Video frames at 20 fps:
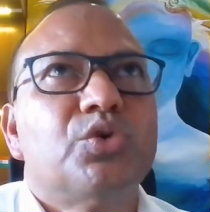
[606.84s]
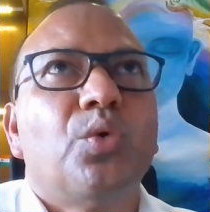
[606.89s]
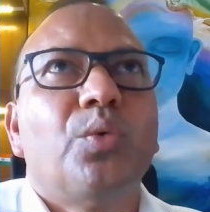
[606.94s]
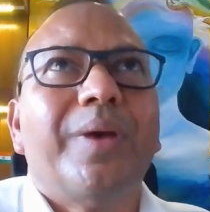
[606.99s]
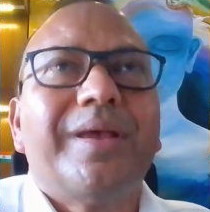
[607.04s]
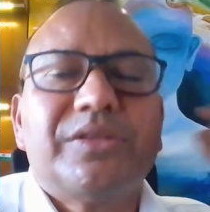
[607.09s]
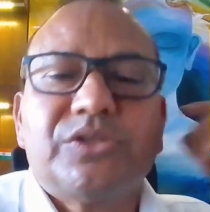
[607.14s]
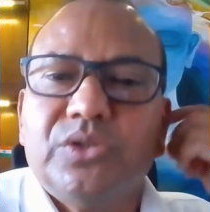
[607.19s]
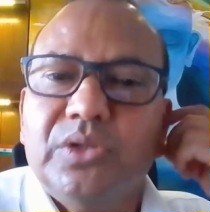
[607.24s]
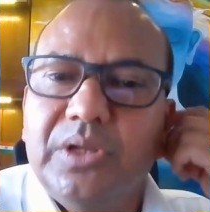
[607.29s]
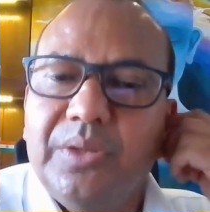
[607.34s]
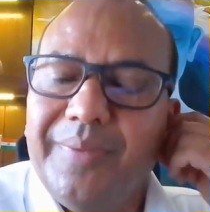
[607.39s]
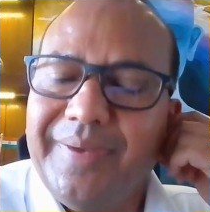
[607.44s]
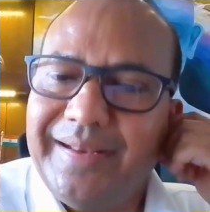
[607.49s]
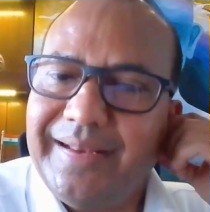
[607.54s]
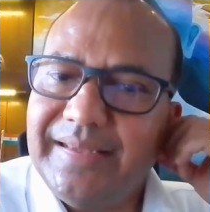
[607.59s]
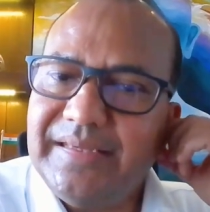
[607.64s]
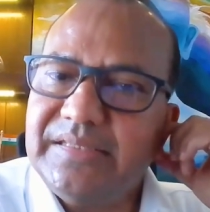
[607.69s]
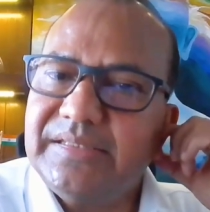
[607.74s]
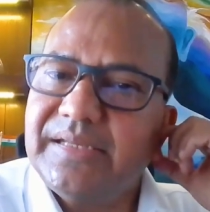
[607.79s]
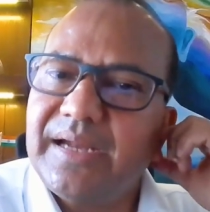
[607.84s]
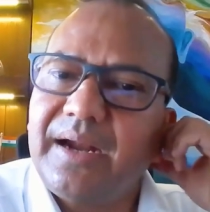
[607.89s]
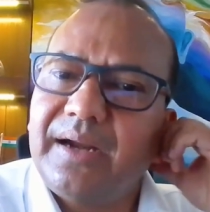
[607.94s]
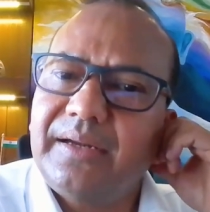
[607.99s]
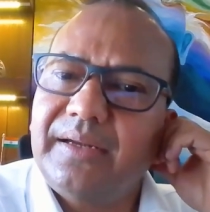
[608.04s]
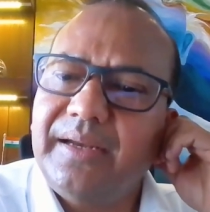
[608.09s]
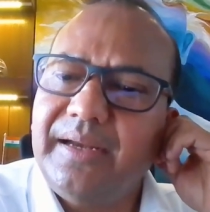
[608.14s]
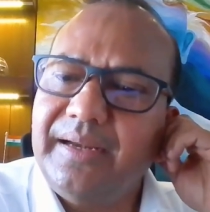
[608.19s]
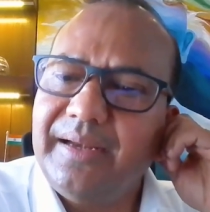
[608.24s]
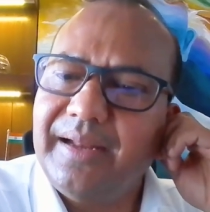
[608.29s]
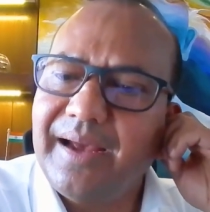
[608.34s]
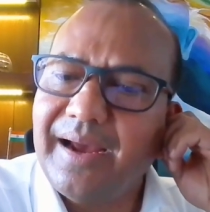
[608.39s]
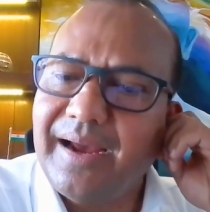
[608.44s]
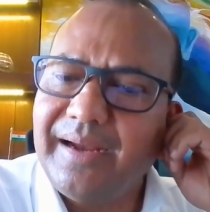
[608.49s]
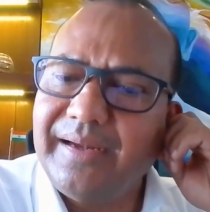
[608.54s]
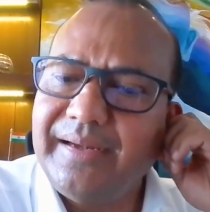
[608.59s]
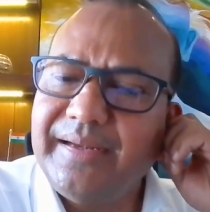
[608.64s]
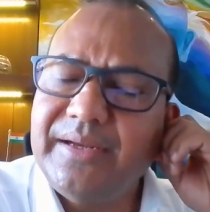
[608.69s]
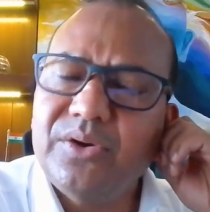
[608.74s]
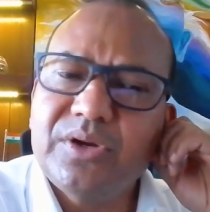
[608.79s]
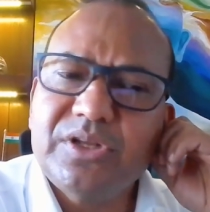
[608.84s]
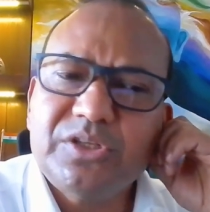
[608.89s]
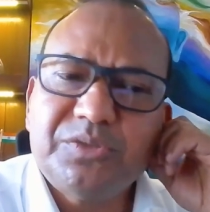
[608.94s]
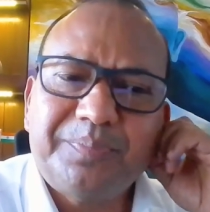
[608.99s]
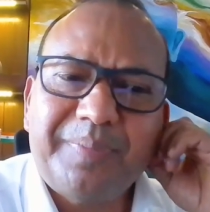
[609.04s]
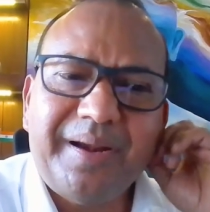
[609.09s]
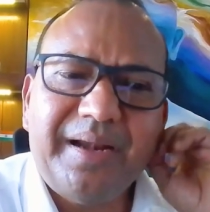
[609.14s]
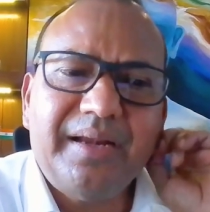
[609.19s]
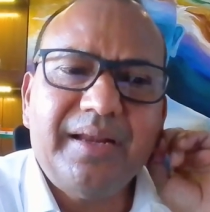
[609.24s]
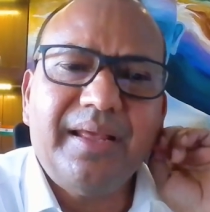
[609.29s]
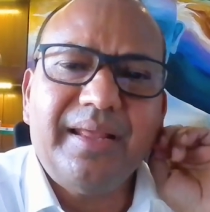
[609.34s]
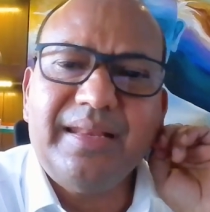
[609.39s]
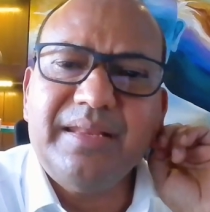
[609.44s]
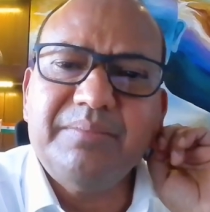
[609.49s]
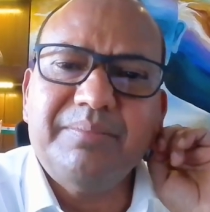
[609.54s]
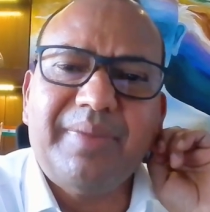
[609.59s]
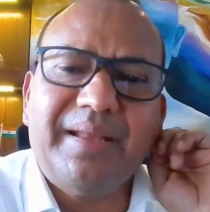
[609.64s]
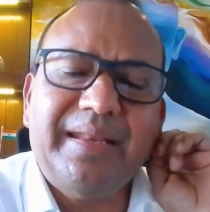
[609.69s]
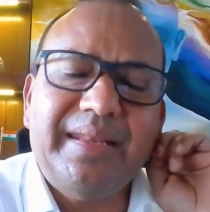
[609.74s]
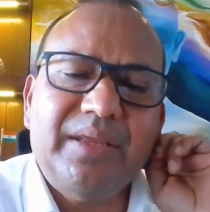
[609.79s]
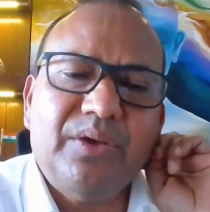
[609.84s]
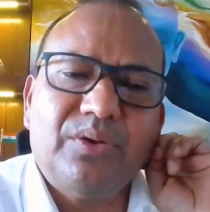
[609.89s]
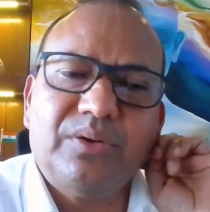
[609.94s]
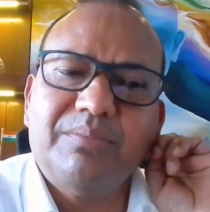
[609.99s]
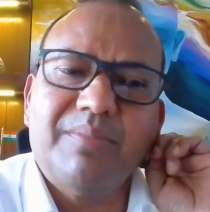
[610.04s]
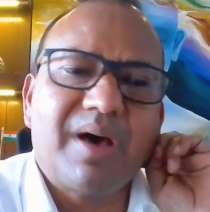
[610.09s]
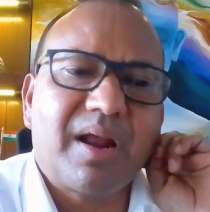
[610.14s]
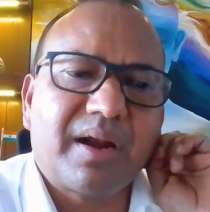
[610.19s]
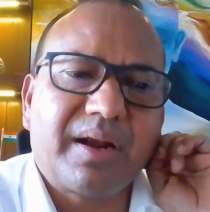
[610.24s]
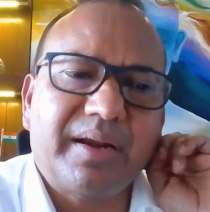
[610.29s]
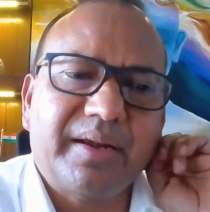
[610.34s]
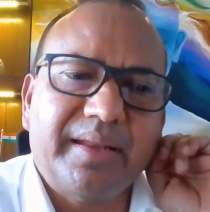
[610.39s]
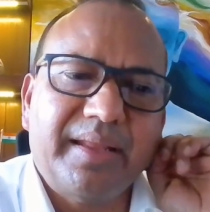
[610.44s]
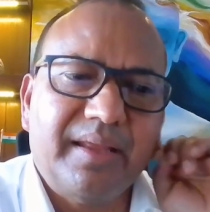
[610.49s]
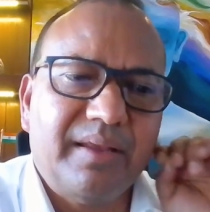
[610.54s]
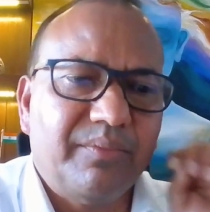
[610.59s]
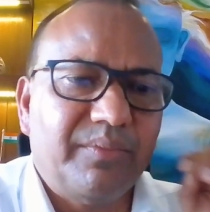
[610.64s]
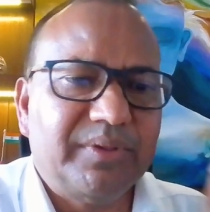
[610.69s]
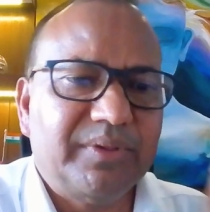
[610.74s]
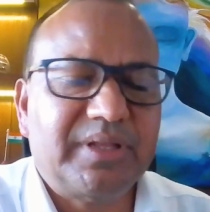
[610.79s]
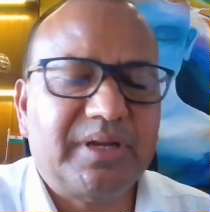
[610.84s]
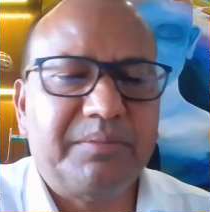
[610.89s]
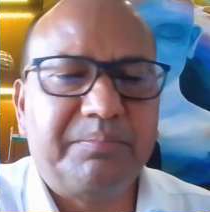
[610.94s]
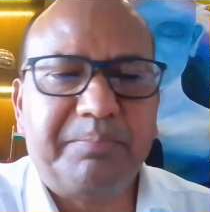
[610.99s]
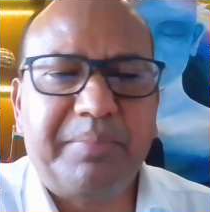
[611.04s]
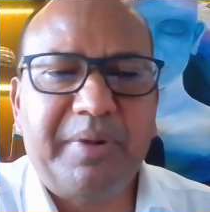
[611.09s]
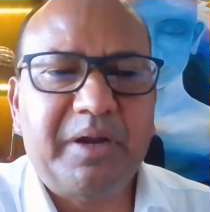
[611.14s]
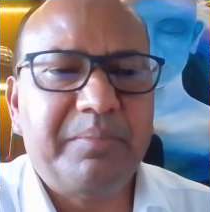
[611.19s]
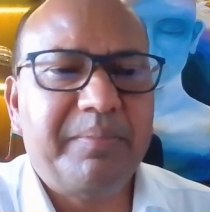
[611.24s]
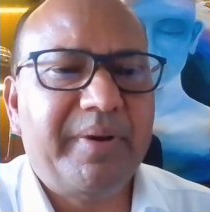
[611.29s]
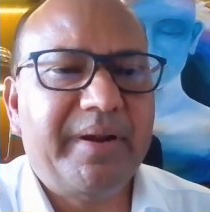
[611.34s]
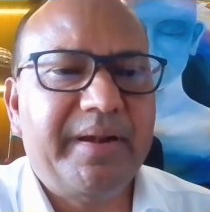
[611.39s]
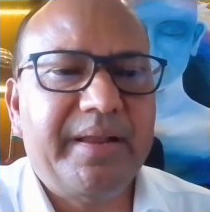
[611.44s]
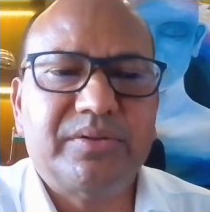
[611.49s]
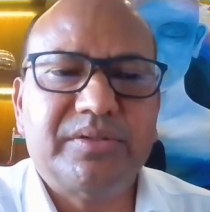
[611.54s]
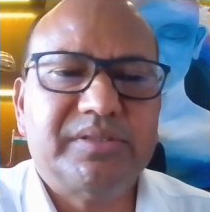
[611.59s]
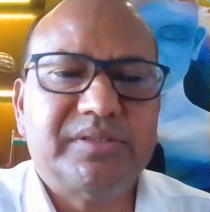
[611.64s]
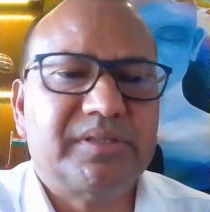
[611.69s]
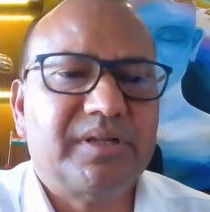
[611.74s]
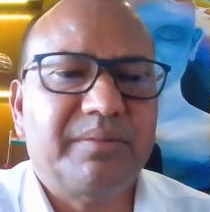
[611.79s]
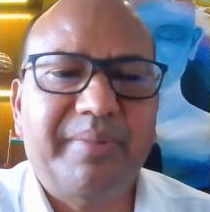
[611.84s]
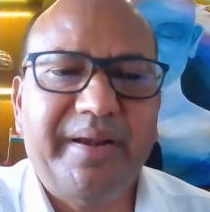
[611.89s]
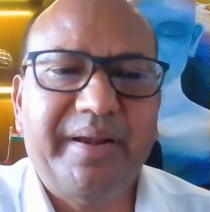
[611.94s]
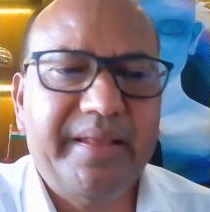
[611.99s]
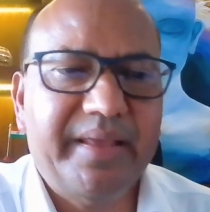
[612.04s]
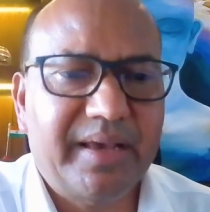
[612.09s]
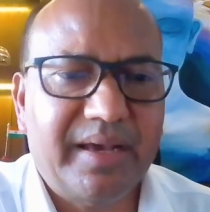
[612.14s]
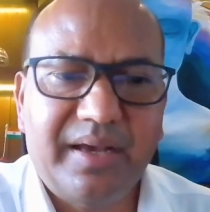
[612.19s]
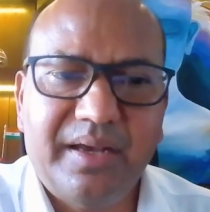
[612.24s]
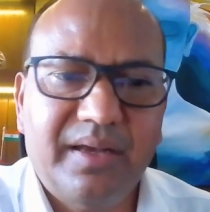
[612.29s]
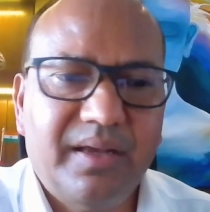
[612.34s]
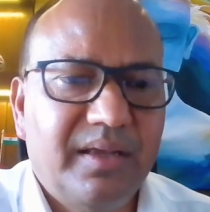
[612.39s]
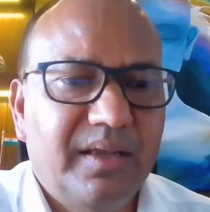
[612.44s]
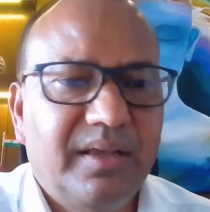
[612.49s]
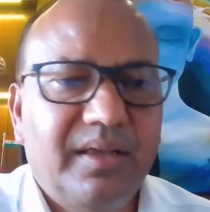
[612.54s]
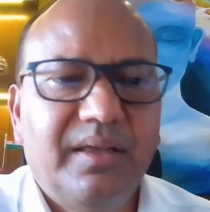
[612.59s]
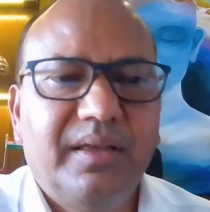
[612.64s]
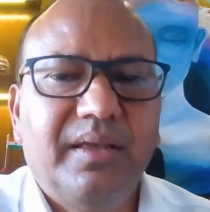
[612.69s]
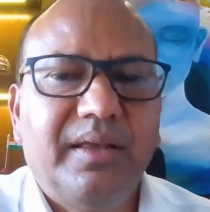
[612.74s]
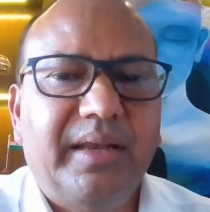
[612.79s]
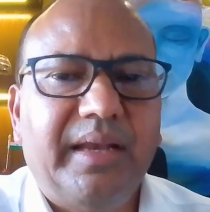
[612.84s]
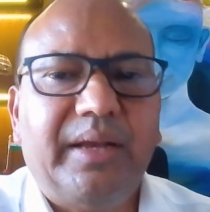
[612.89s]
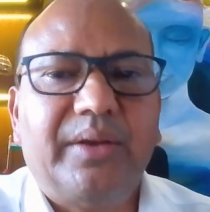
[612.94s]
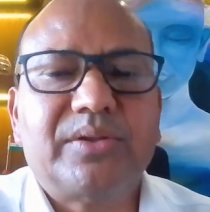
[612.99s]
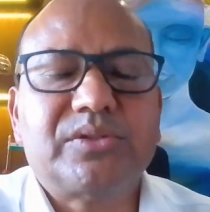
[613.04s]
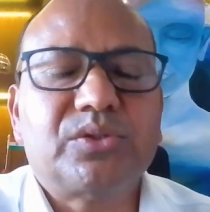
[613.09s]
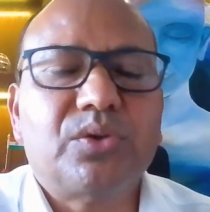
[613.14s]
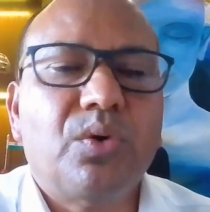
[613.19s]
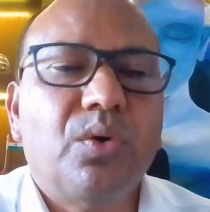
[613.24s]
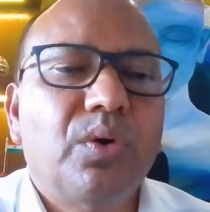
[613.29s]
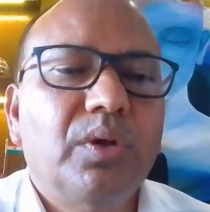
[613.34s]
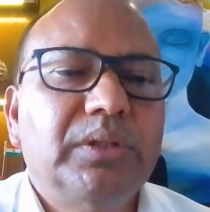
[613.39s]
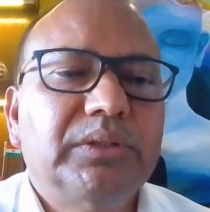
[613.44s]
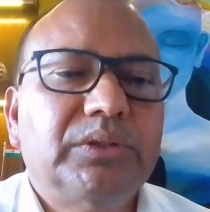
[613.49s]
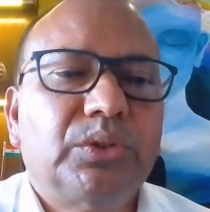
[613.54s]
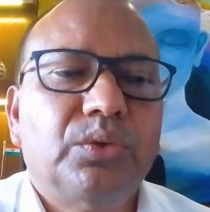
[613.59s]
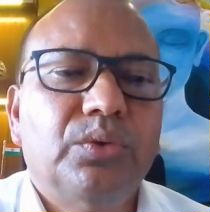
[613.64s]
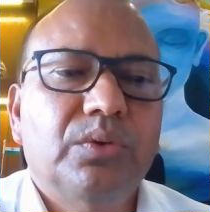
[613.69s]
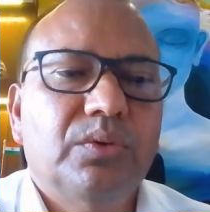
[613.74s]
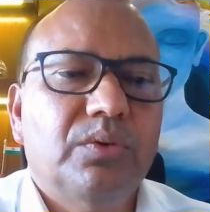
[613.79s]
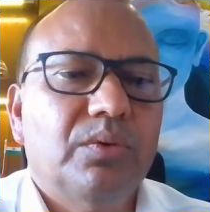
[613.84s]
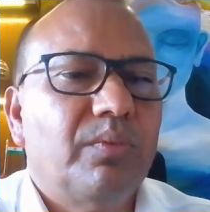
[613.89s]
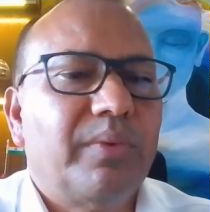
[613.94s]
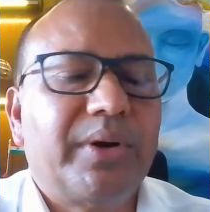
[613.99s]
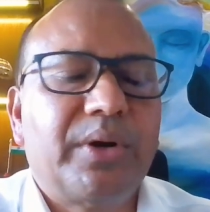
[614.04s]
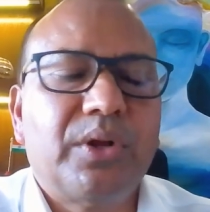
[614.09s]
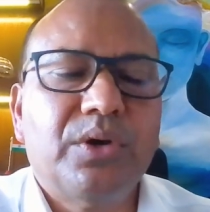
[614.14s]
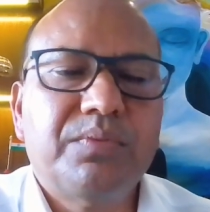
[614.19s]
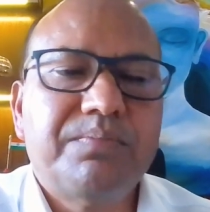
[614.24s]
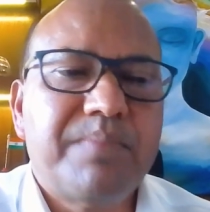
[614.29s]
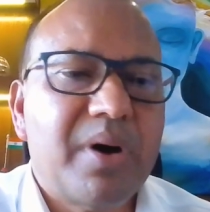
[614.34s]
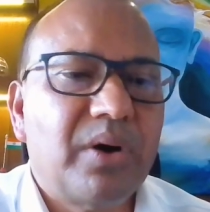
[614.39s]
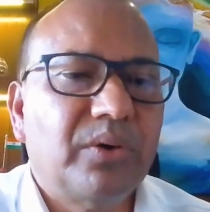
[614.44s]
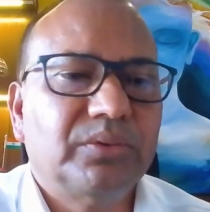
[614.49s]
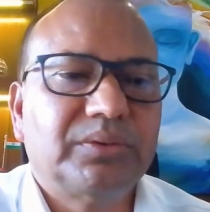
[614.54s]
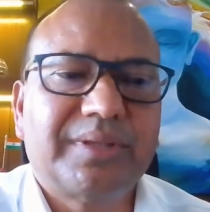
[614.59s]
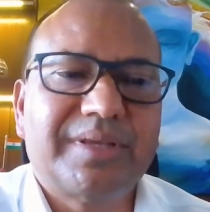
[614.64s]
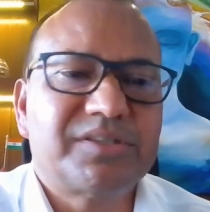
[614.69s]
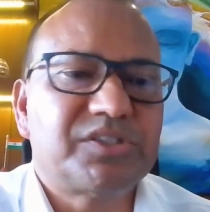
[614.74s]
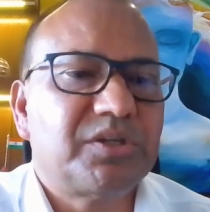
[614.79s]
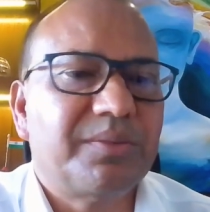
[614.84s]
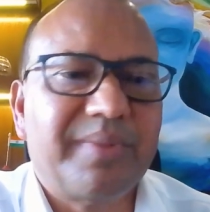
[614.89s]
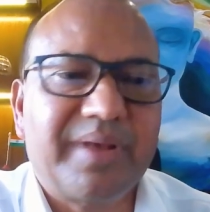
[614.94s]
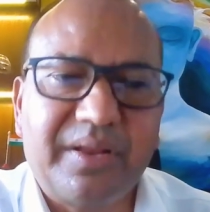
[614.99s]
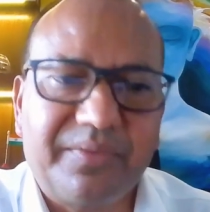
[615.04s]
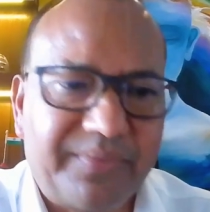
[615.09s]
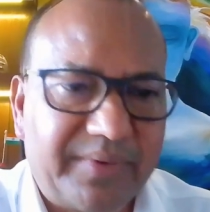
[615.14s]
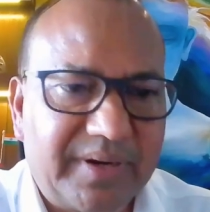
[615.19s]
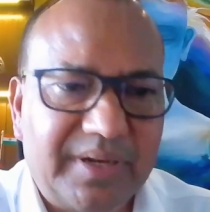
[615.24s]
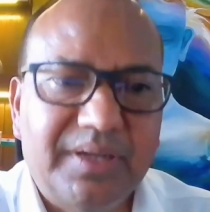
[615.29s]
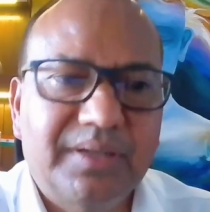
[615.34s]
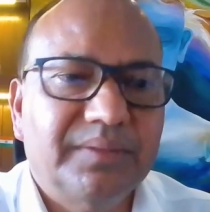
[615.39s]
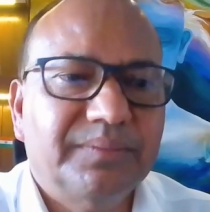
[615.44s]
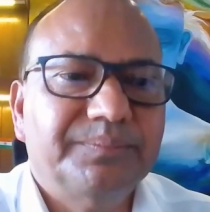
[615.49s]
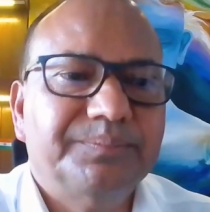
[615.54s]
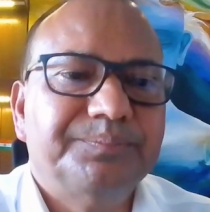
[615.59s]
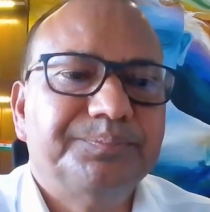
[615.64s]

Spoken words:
So actually, when I started, I did not spend any money on marketing, whether print media or digital media. It was all through word of mouth customer referral.